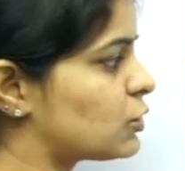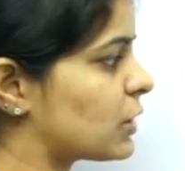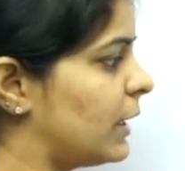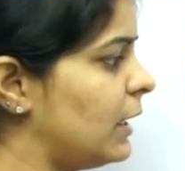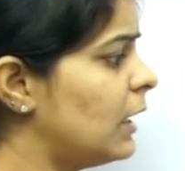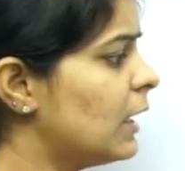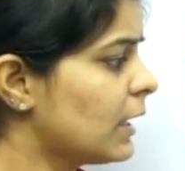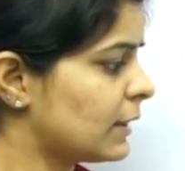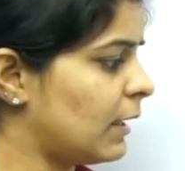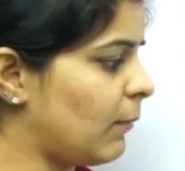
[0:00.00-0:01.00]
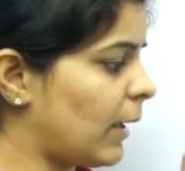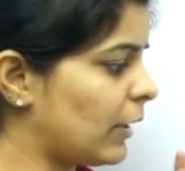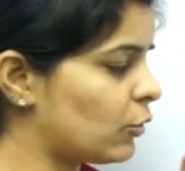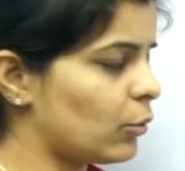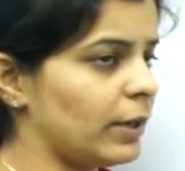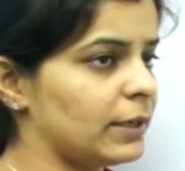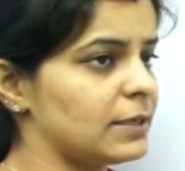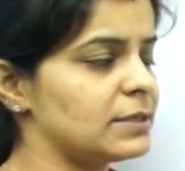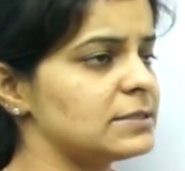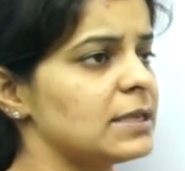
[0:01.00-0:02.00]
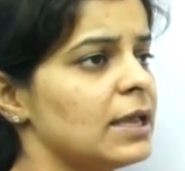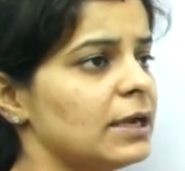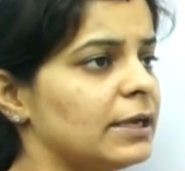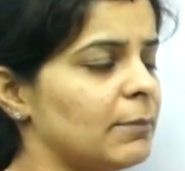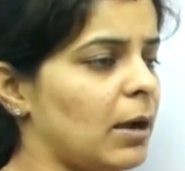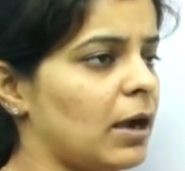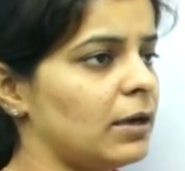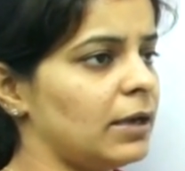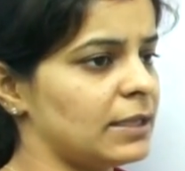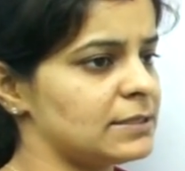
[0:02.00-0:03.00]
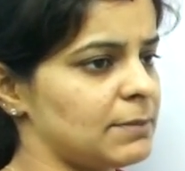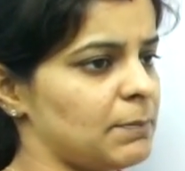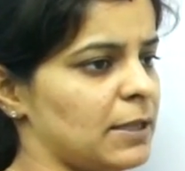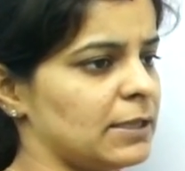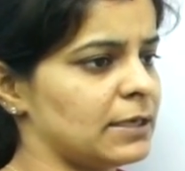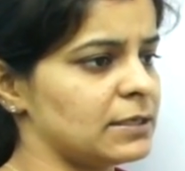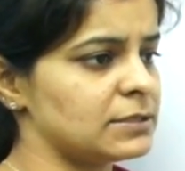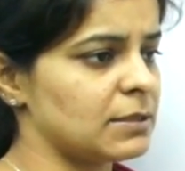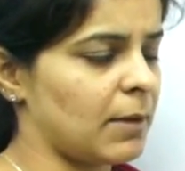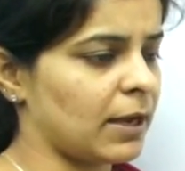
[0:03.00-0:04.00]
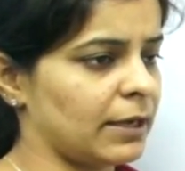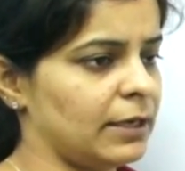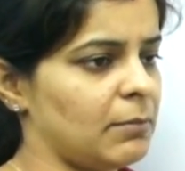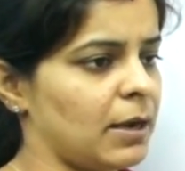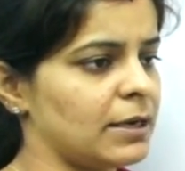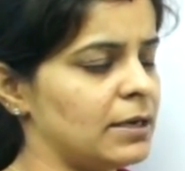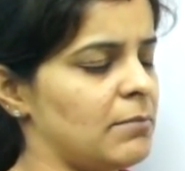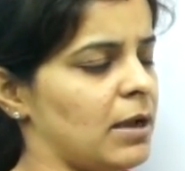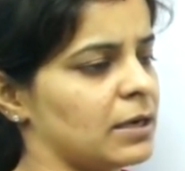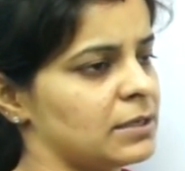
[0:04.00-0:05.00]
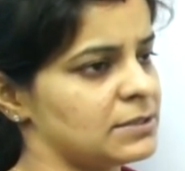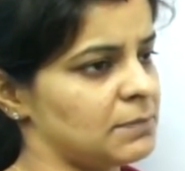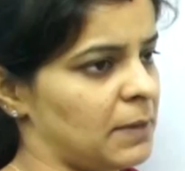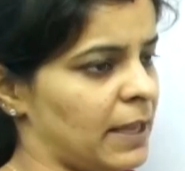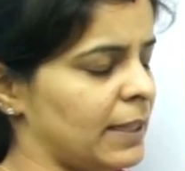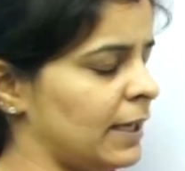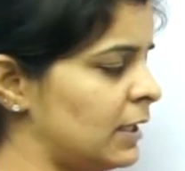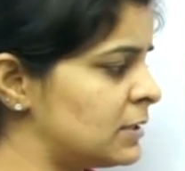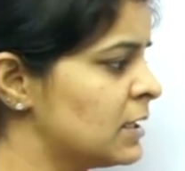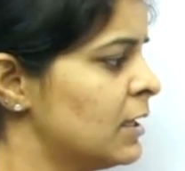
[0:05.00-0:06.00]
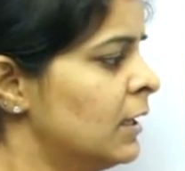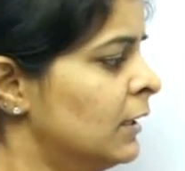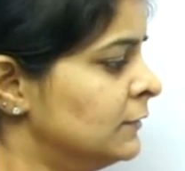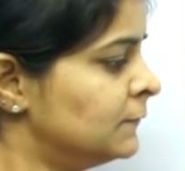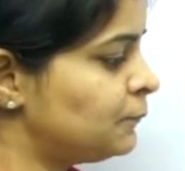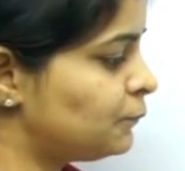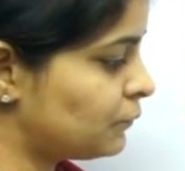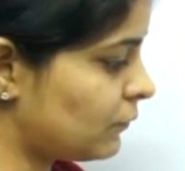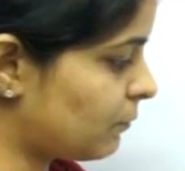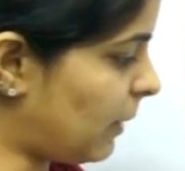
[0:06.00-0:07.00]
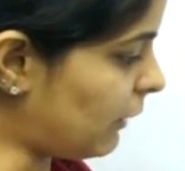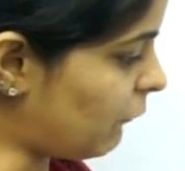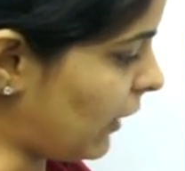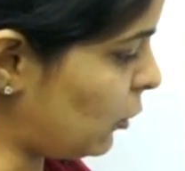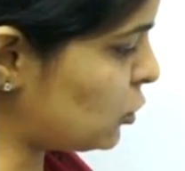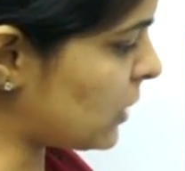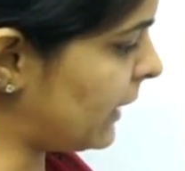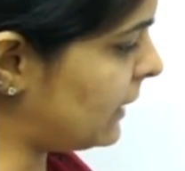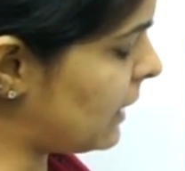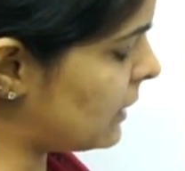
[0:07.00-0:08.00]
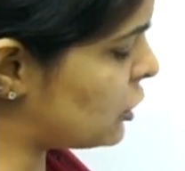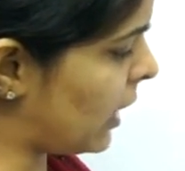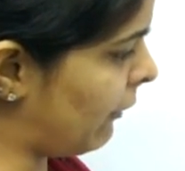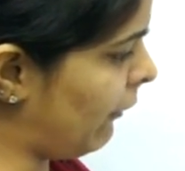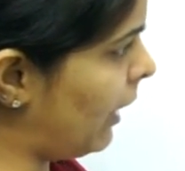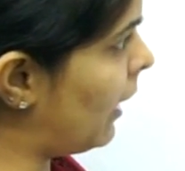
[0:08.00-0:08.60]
study the micro, it is demand and supply, that is the market demand and market supply, that is. But when you study the general